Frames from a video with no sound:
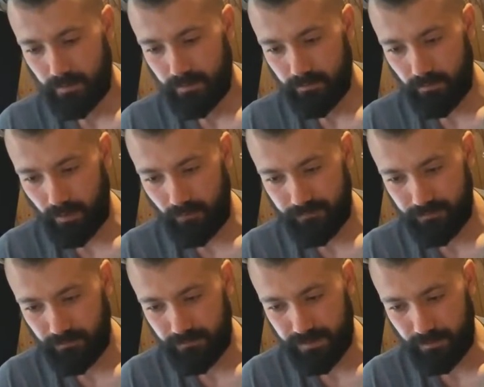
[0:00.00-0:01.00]
sorry, I've
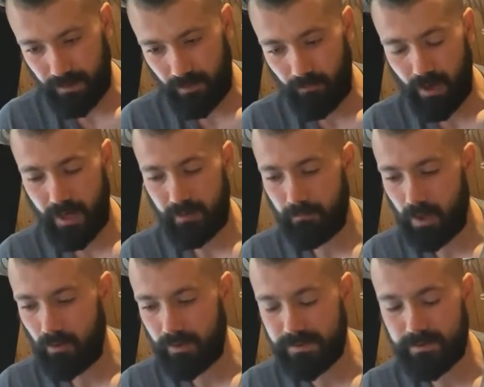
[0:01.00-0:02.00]
screwed this up. Yeah, Ryan,
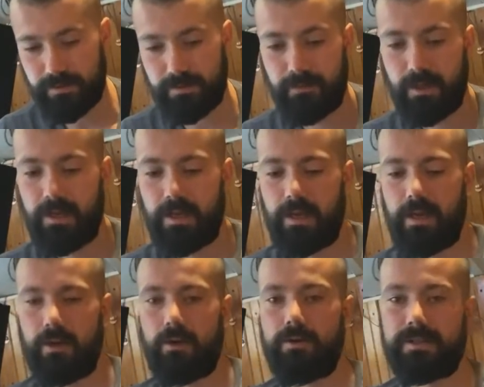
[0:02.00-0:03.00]
Mo, and Susan,
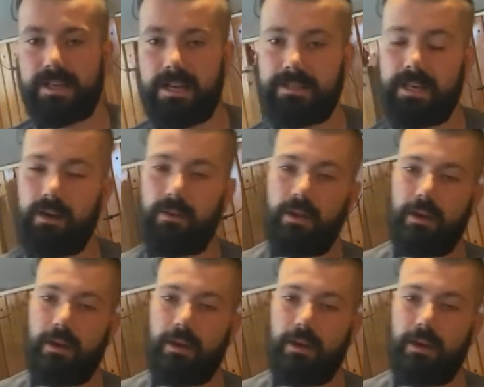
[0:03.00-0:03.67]
who sent out